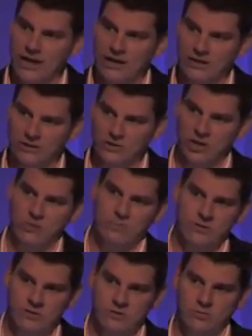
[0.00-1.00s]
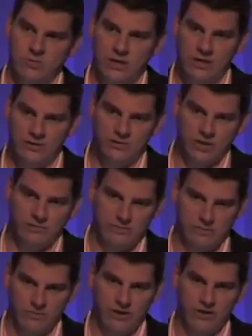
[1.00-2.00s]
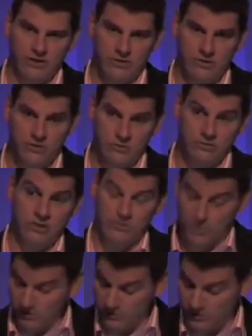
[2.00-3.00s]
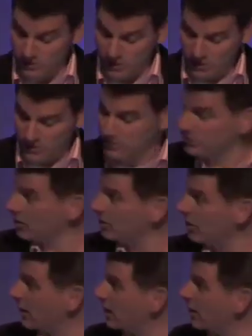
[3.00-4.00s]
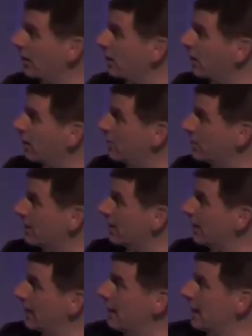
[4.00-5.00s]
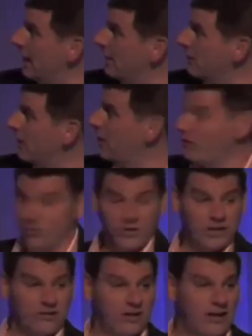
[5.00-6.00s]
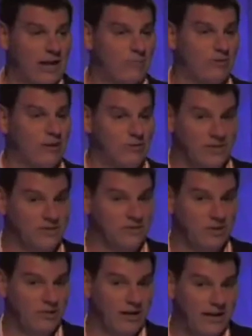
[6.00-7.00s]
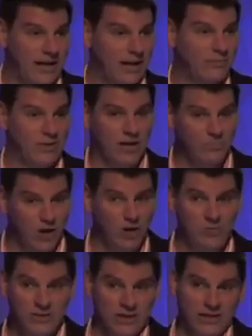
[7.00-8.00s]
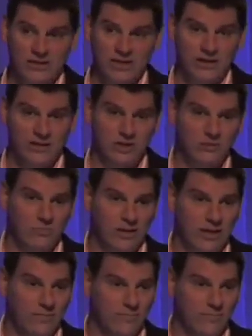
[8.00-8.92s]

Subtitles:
consumers with other service providers through the box. So, you know, in closing, if you want to collaborate with us to create an app, you know, by all means, get in touch. It would be.